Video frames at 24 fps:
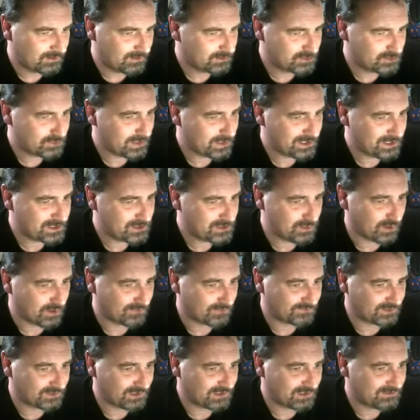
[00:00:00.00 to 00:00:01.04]
Which way too
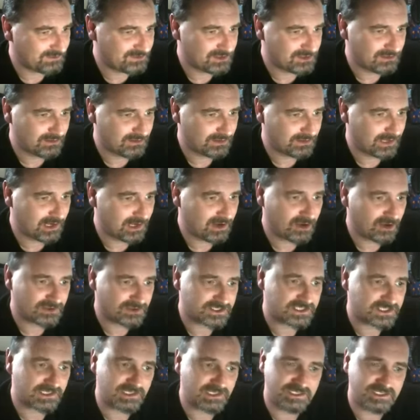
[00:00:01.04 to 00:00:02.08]
often leaves you looking
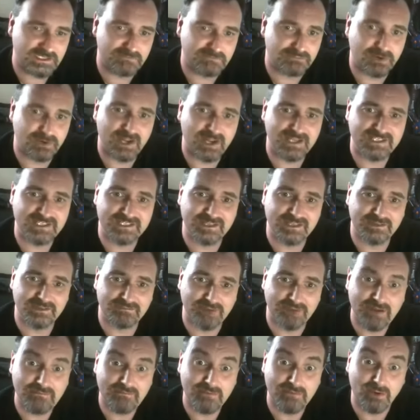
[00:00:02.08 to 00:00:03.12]
constantly surprised in the
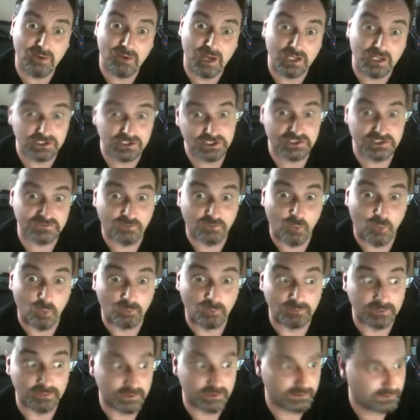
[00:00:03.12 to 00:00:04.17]
rainbow arches
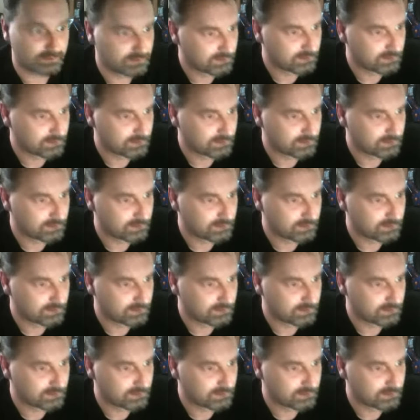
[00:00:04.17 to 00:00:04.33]
formed.